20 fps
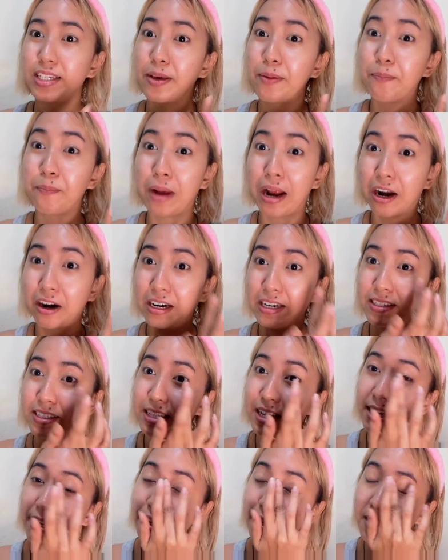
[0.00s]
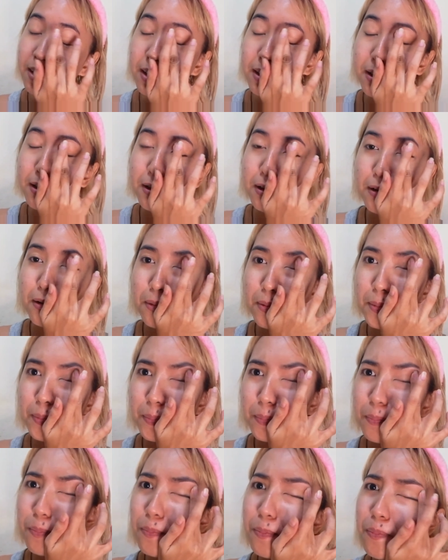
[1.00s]
embarrassing,
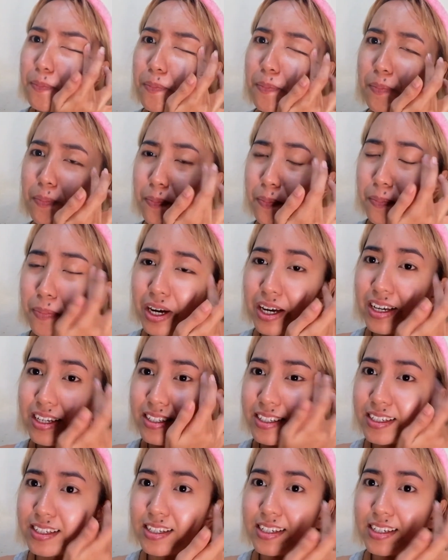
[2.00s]
but